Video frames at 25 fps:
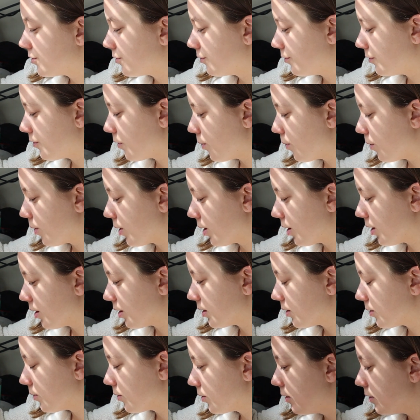
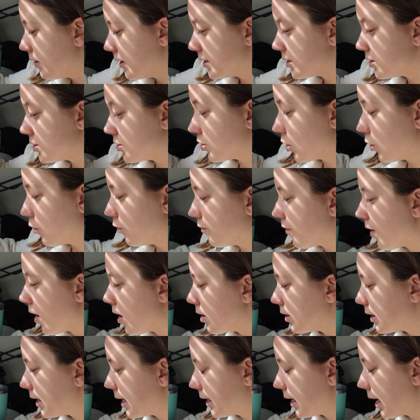for this so
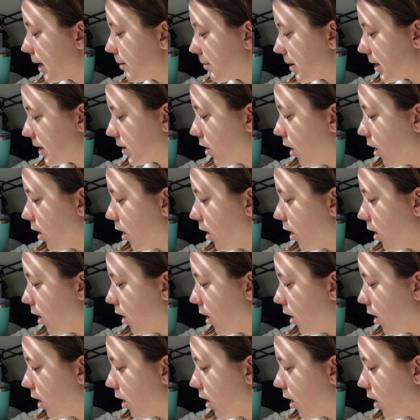far. Like I might